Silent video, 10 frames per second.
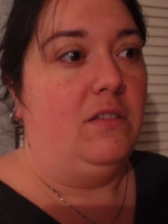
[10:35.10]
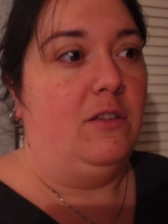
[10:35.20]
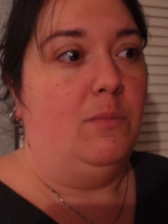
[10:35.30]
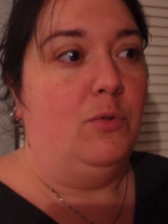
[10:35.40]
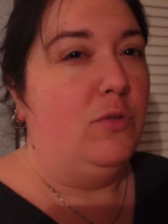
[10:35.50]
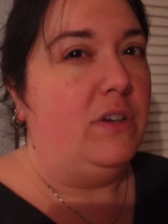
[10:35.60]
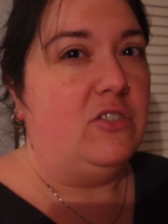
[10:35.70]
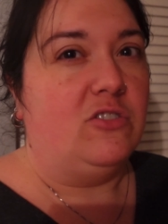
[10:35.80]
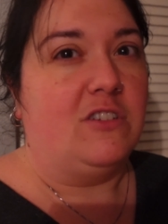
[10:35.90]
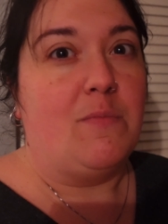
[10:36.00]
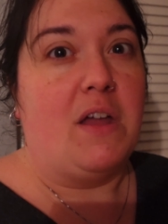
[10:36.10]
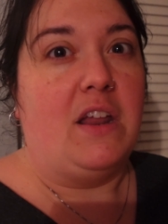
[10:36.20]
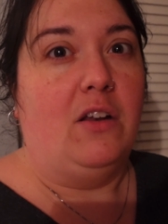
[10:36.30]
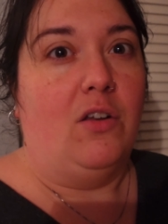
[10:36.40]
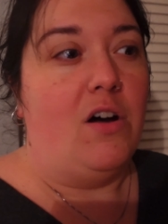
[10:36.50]
the movies just keep
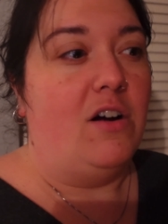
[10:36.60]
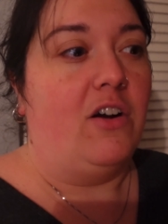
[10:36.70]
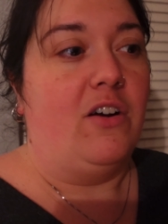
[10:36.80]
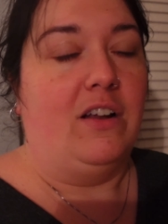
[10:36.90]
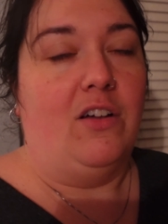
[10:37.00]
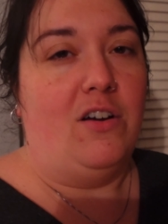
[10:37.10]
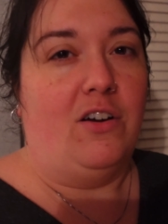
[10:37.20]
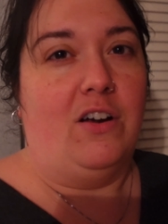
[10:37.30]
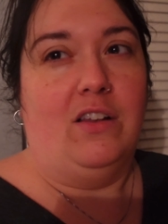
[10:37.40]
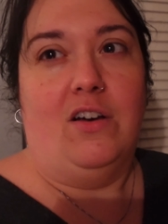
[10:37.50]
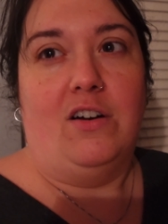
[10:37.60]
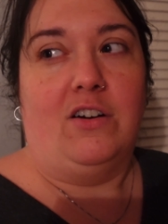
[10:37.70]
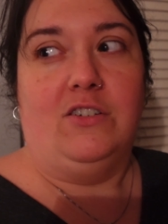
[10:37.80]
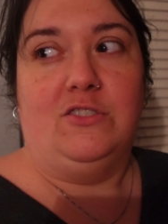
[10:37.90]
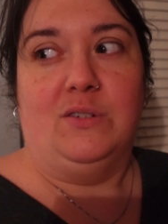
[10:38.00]
getting longer and longer and
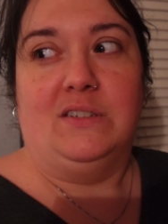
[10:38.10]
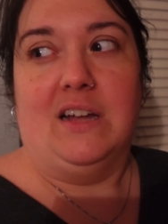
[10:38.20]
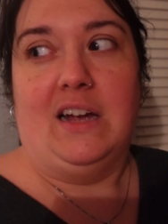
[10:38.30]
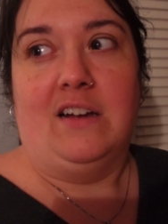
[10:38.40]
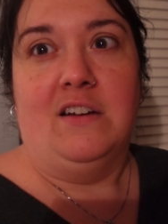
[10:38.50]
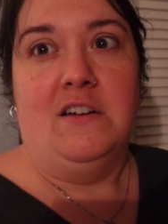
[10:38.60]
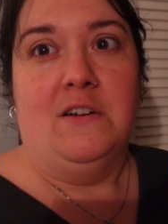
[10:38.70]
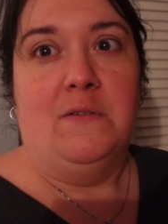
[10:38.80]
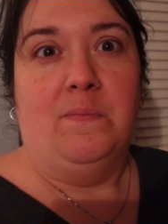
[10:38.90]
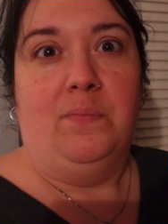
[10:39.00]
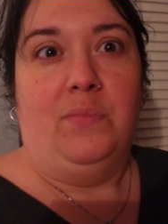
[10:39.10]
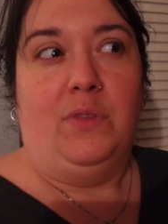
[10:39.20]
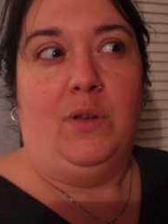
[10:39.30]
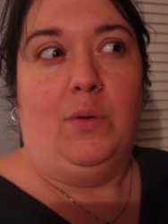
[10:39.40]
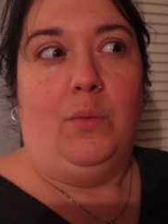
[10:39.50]
longer. So it's like,
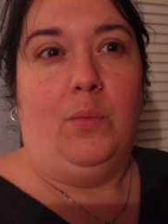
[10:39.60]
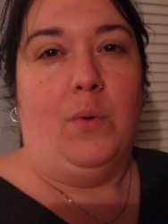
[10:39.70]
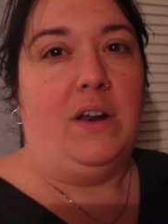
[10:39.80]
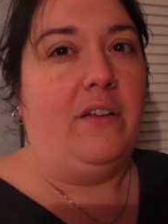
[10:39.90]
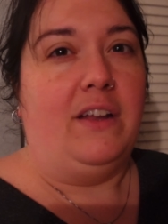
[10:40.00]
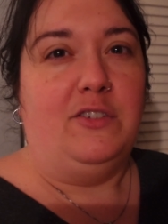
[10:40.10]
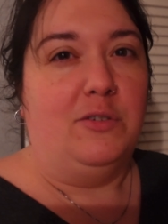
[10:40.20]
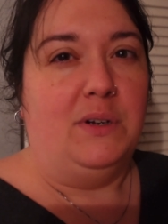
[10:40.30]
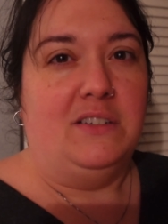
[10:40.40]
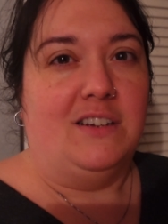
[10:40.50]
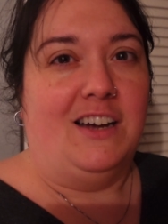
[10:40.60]
what are they doing to